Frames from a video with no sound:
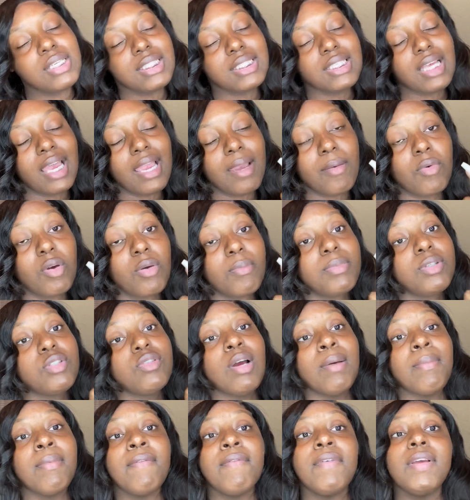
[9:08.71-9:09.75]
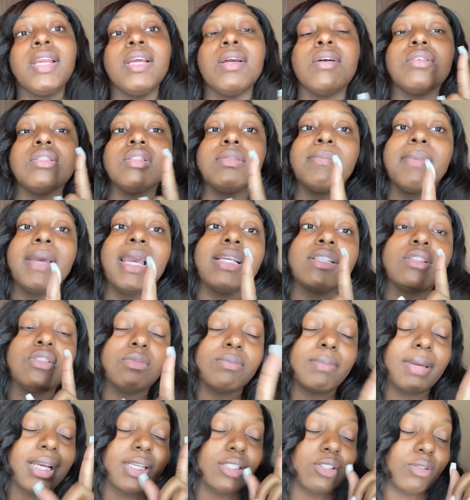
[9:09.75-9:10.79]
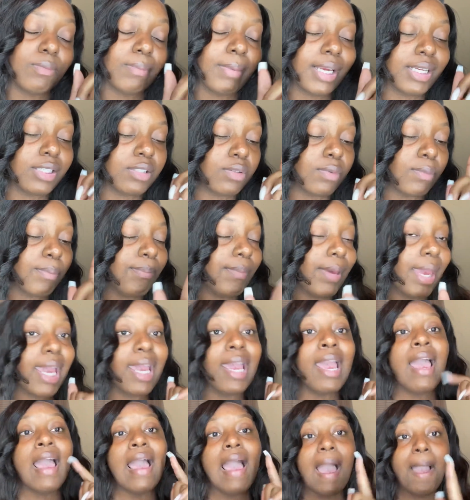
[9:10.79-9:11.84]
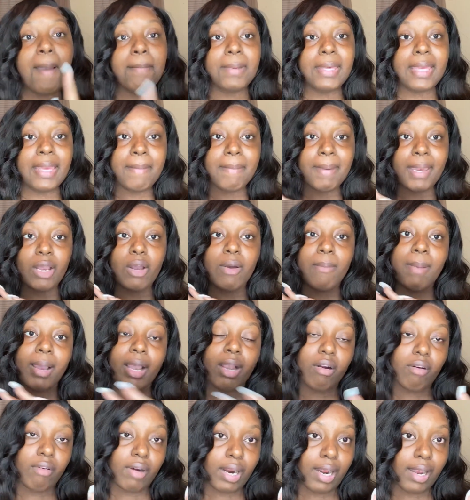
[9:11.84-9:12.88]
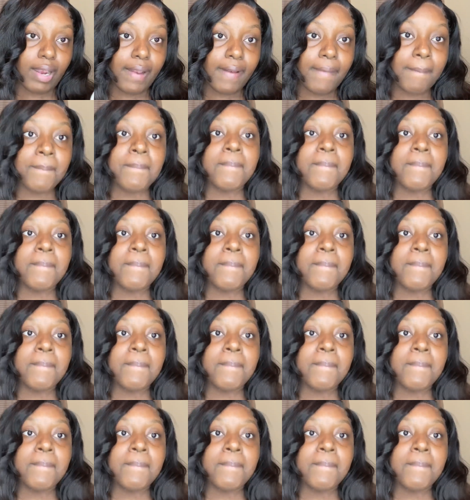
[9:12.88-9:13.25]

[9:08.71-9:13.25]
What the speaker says: because I am going to be dropping videos back to back to back to back. I'm getting back on my grind.